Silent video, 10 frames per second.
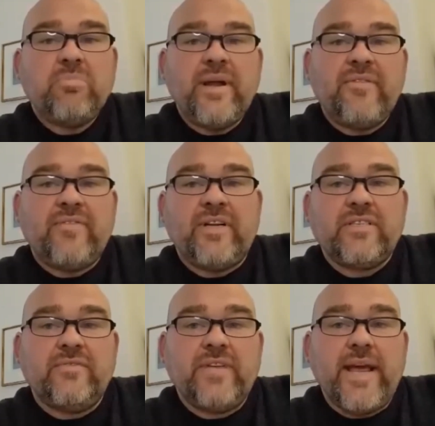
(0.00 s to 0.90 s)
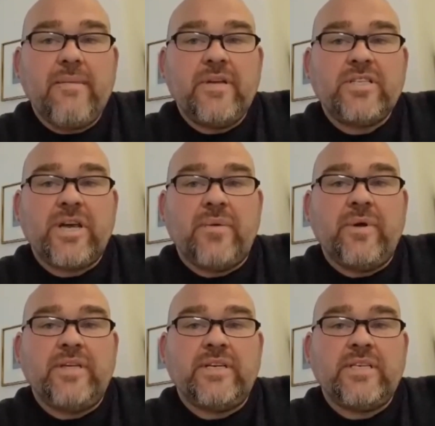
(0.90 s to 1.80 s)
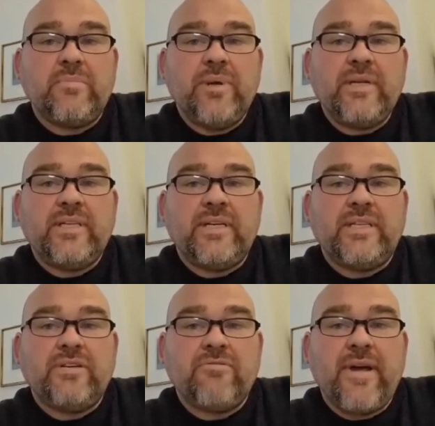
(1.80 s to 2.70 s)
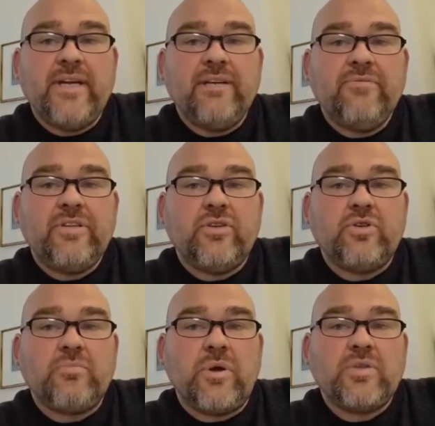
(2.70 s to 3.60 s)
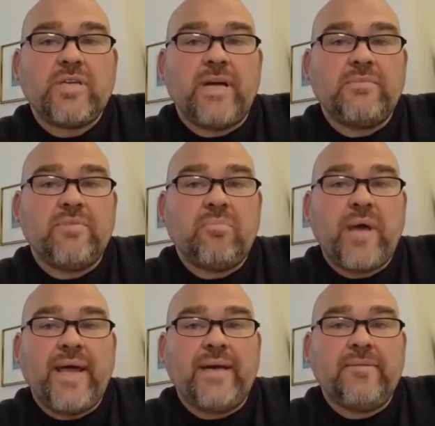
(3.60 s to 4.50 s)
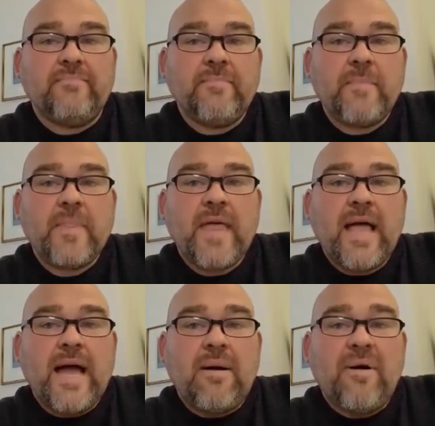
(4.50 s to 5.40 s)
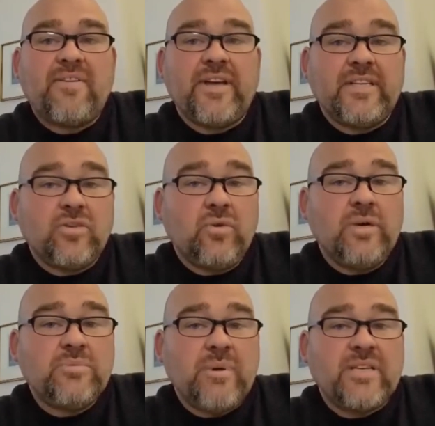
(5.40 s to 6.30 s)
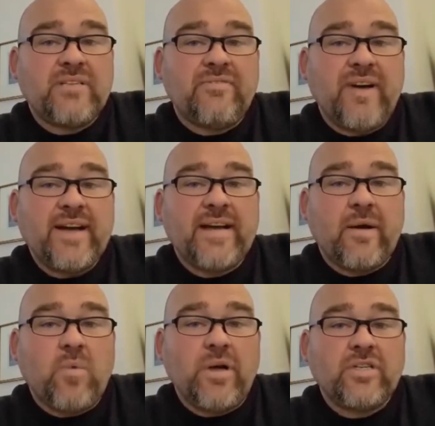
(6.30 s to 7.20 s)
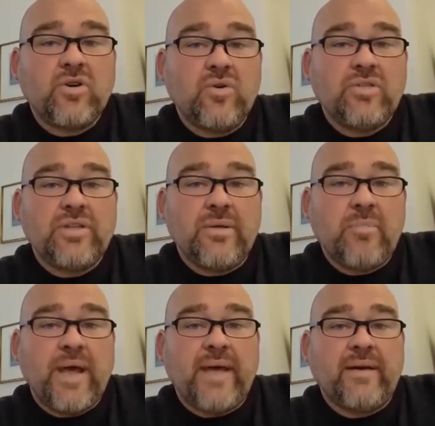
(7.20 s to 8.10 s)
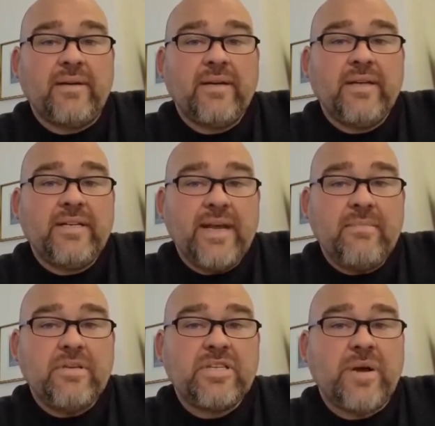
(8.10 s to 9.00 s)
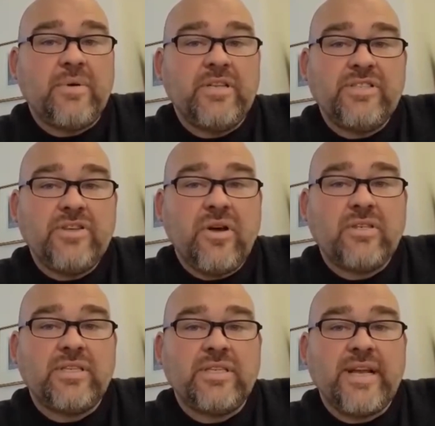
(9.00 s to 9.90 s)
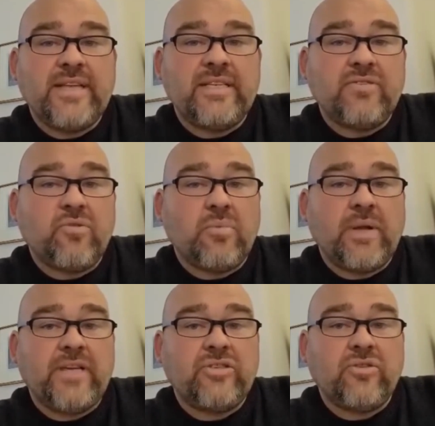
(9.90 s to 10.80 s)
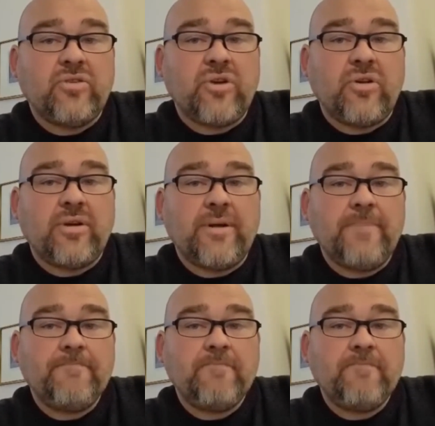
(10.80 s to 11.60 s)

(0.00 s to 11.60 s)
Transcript: benefits of DMSO is its ability to greatly reduce most types of pain. However, it's always best to find out what is causing the pain. DMSO is not intended to replace your doctor.